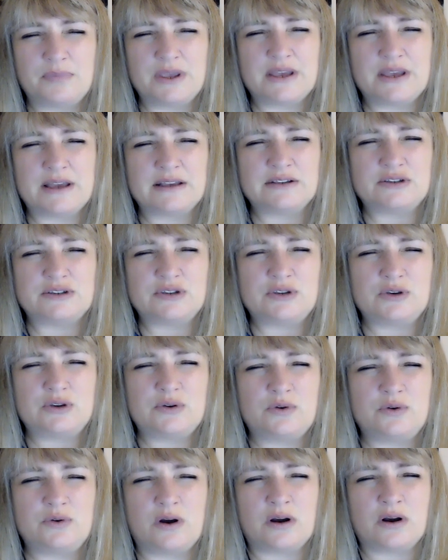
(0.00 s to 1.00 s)
because
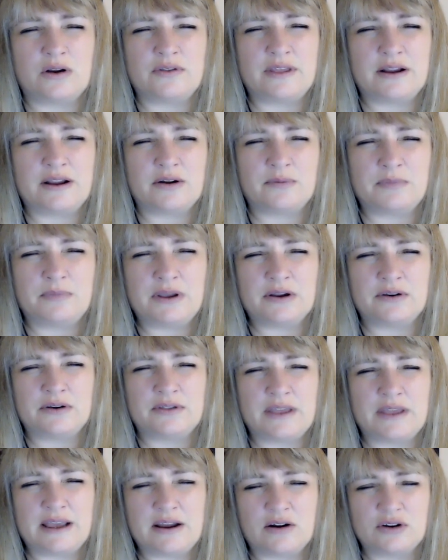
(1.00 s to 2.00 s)
you are their mirror,
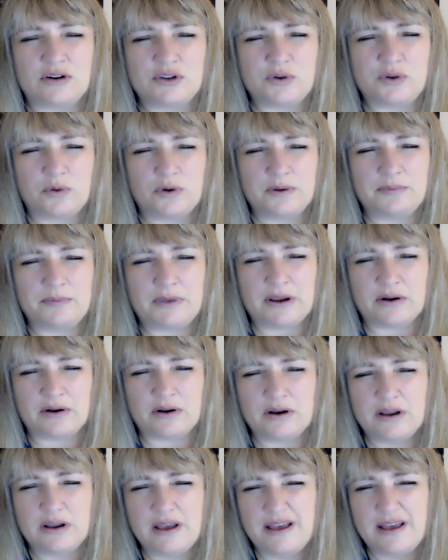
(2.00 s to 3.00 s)
they are your mirror.
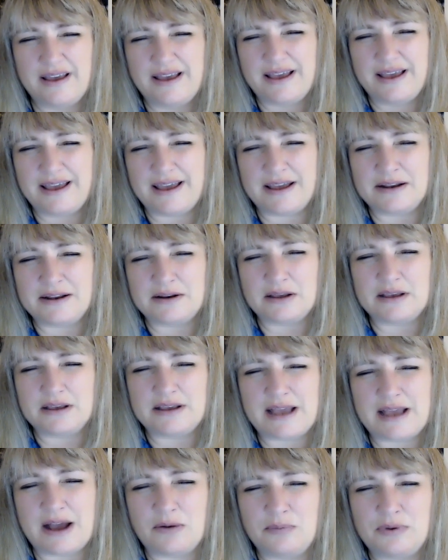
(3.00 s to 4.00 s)
And
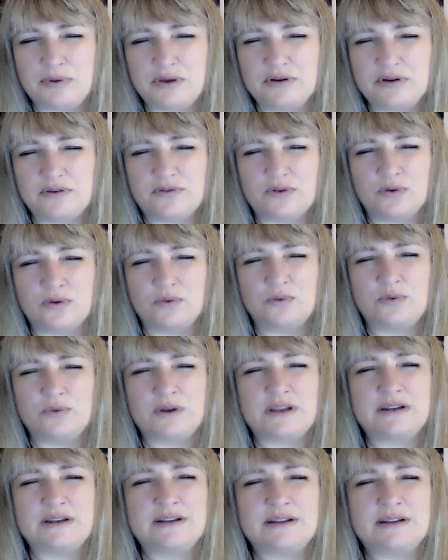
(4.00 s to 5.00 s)
how beautiful
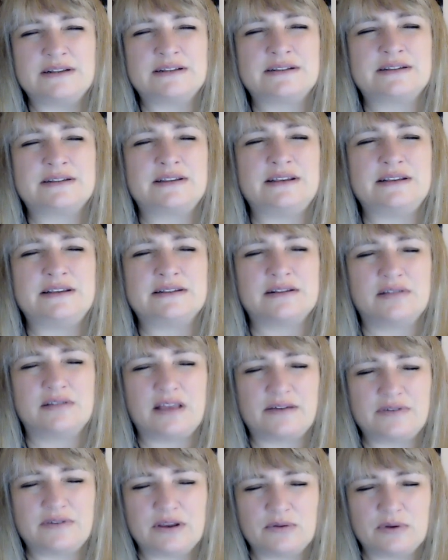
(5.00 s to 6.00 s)
when it is these
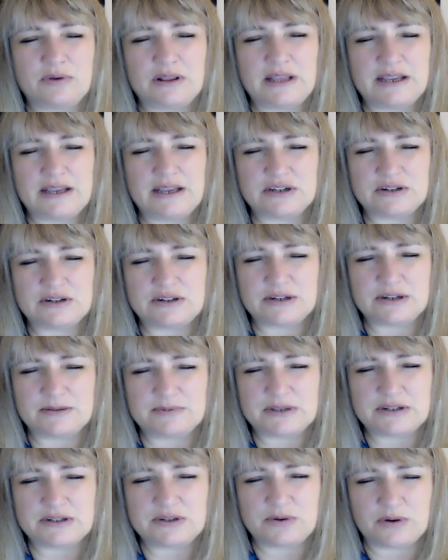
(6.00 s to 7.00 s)
loving
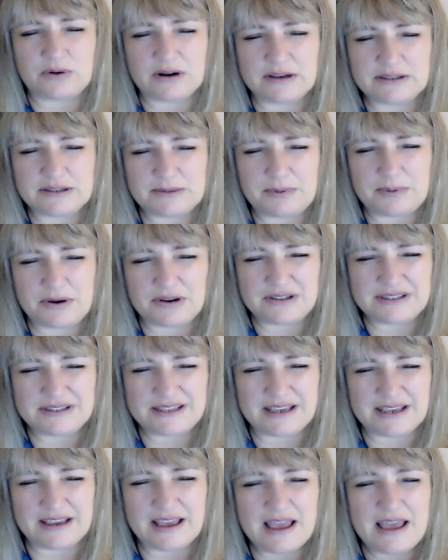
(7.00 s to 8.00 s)
relationships that you are
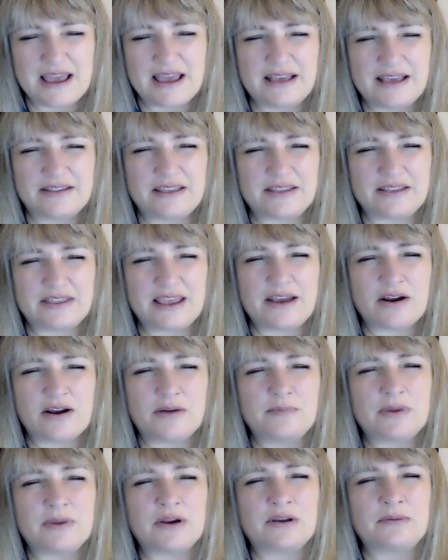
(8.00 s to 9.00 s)
experiencing, that they
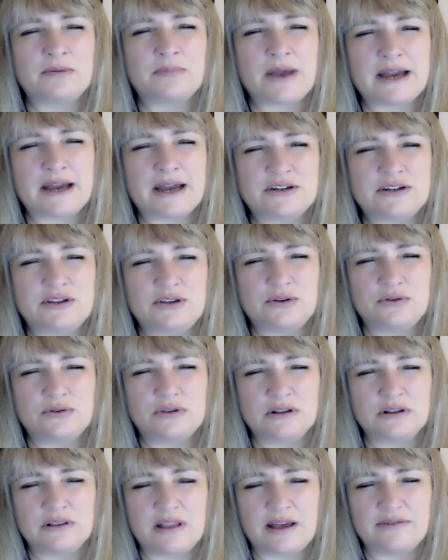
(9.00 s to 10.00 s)
are mirroring back to you
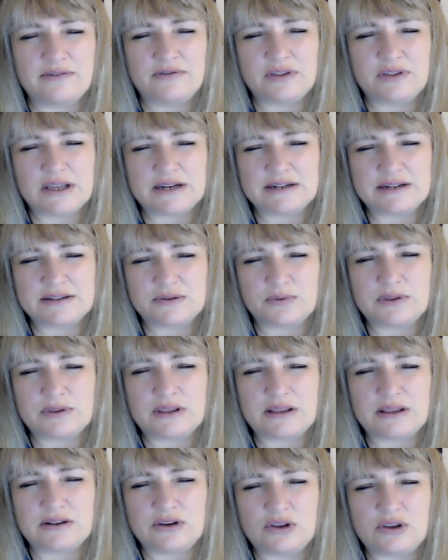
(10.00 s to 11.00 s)
the love that is
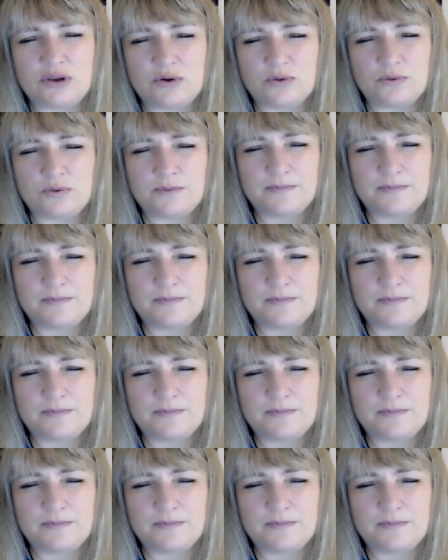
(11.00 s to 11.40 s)
within you.